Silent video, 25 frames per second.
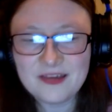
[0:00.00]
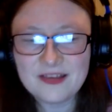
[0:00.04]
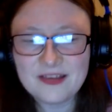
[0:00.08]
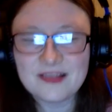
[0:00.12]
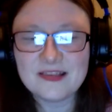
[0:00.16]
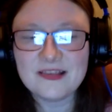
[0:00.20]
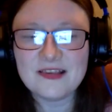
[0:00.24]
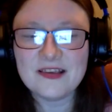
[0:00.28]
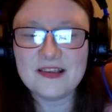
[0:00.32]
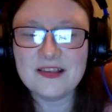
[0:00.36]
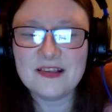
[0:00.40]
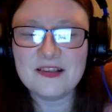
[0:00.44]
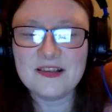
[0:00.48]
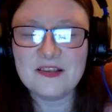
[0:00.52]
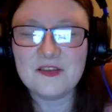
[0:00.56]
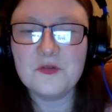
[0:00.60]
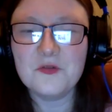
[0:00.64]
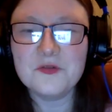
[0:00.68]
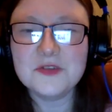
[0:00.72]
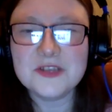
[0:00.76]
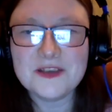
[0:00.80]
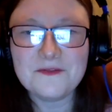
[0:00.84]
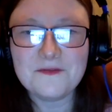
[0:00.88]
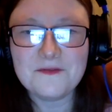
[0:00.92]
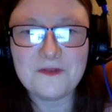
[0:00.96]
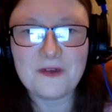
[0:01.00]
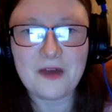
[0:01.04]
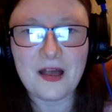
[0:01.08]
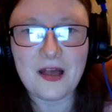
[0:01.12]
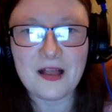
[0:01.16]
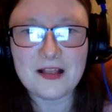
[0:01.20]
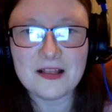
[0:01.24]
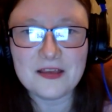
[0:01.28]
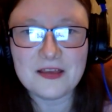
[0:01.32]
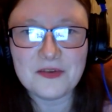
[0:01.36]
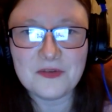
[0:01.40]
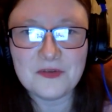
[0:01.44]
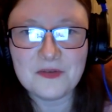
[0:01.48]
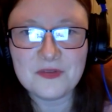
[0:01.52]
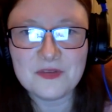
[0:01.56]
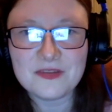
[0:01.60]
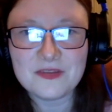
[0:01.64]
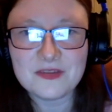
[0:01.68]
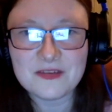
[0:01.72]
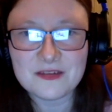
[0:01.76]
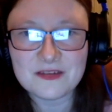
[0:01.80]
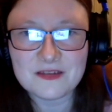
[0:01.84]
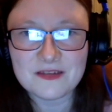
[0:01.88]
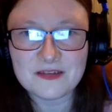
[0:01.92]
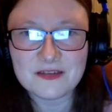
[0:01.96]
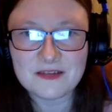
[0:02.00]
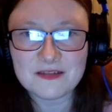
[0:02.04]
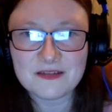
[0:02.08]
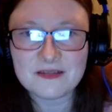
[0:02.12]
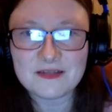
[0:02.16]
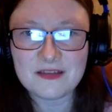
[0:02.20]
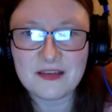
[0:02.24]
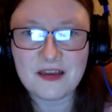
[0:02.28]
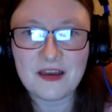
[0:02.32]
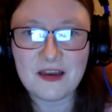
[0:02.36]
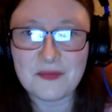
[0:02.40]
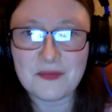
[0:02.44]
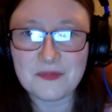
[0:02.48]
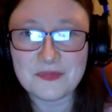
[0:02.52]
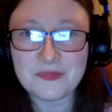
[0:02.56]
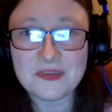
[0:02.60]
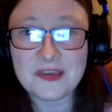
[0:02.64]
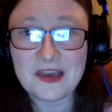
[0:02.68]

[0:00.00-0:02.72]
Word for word: it's it so devalues the um,